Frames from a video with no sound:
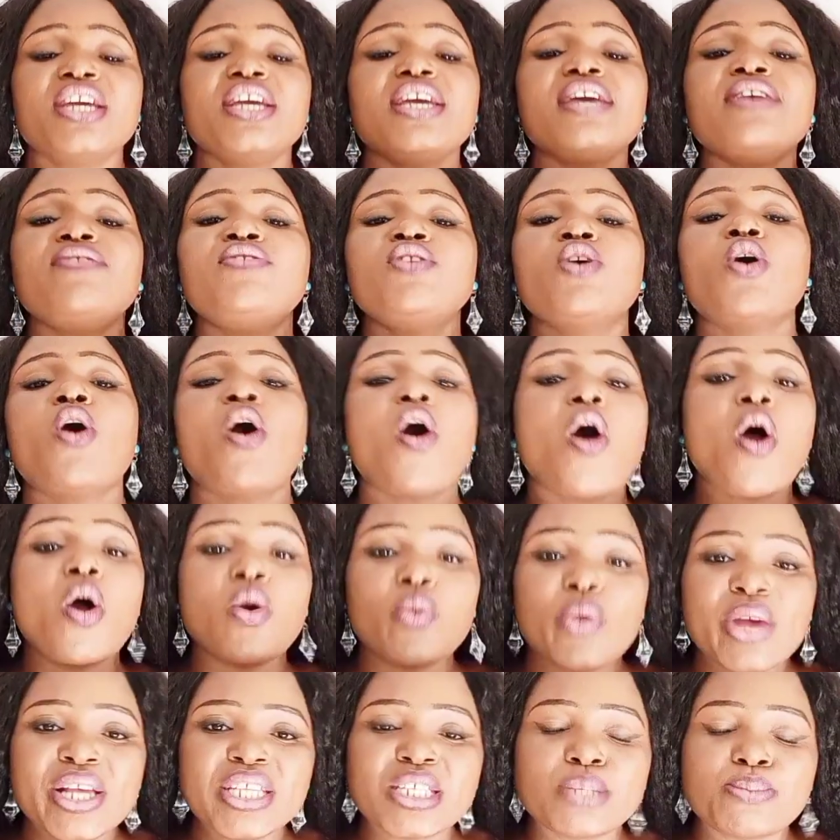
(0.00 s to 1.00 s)
If you
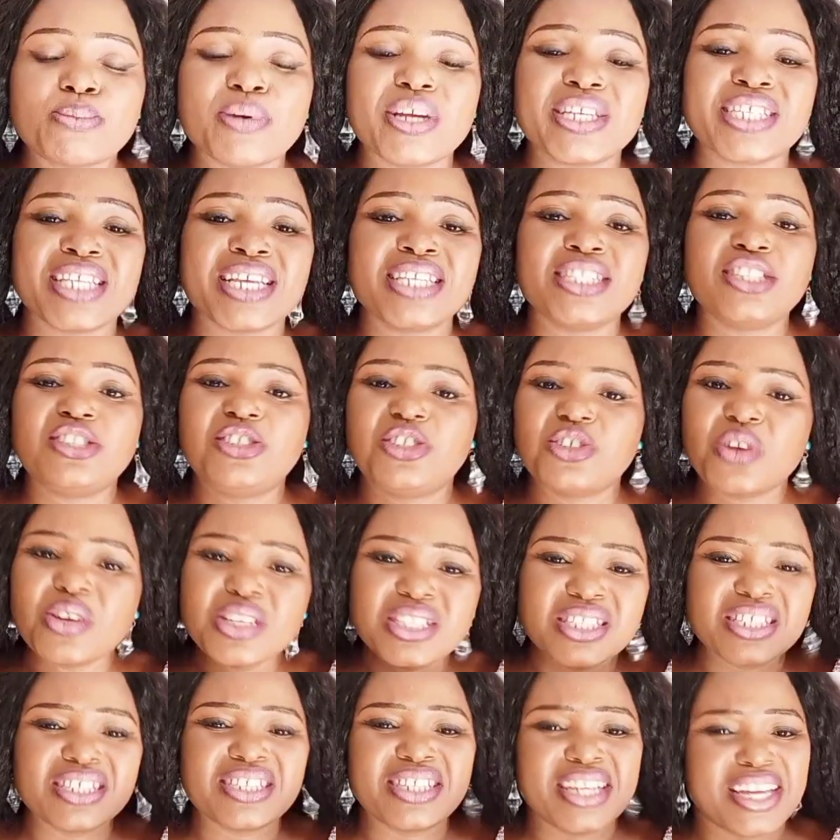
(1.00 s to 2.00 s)
always present
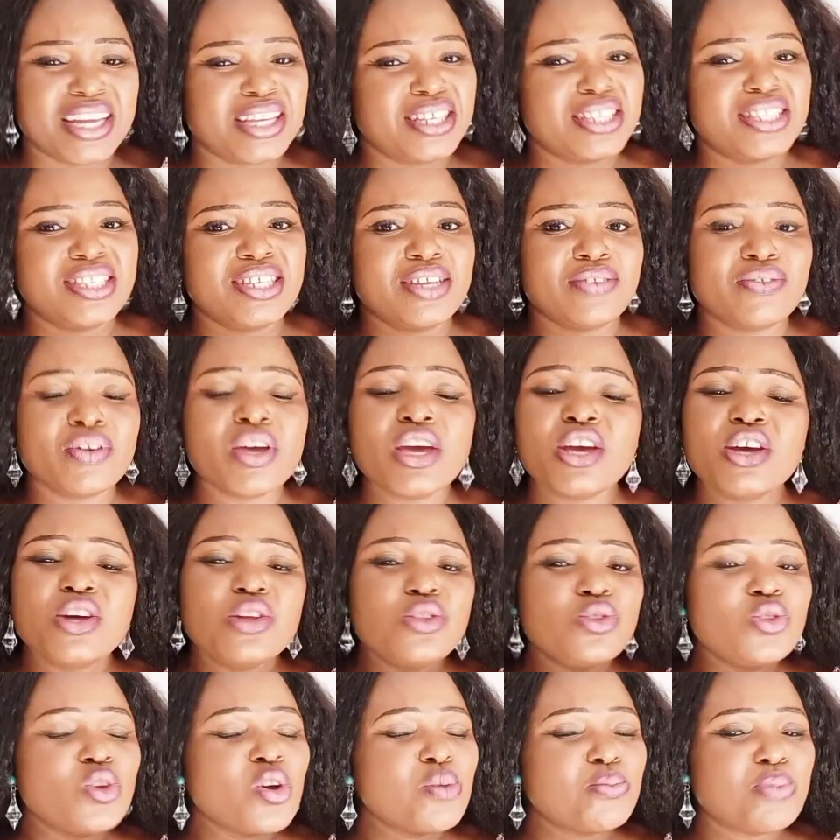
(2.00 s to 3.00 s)
just the negative,
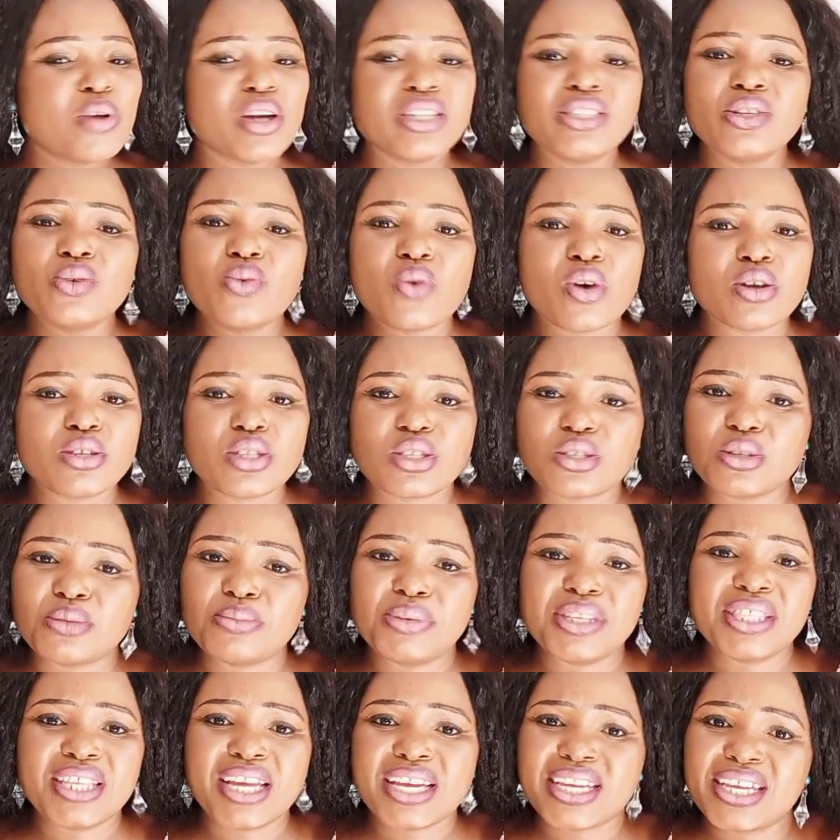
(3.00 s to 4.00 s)
nobody wants to
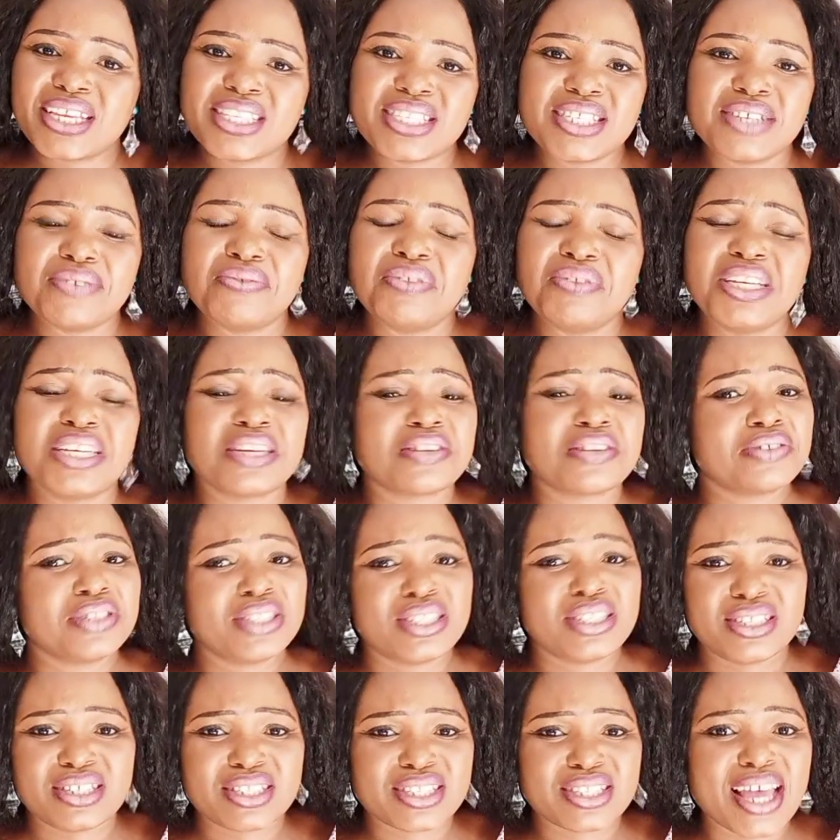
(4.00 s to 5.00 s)
be negatively
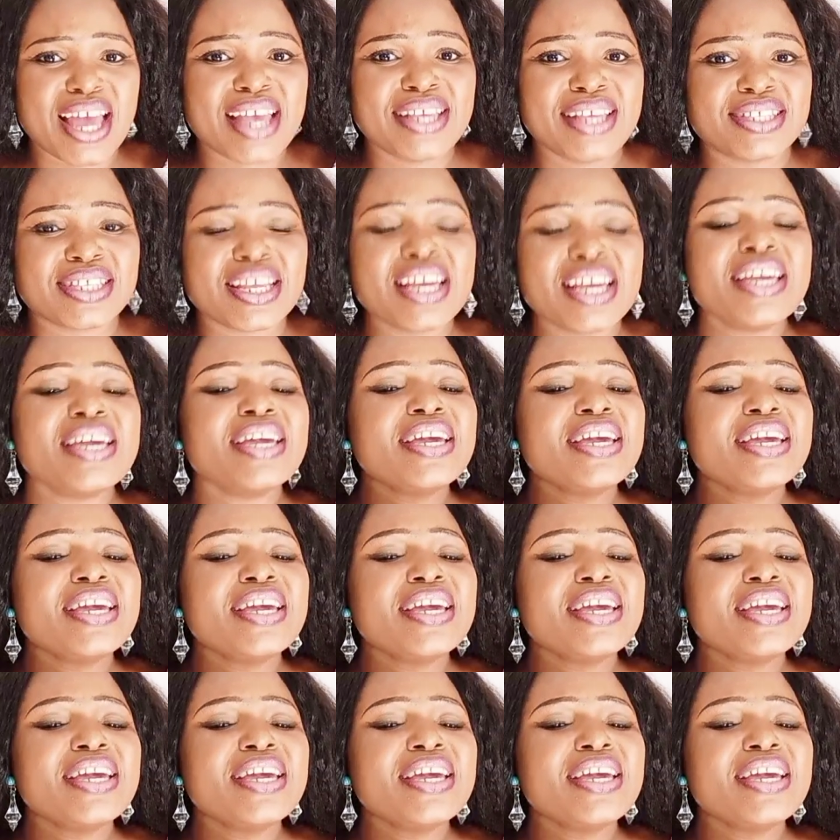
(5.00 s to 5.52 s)
criticized.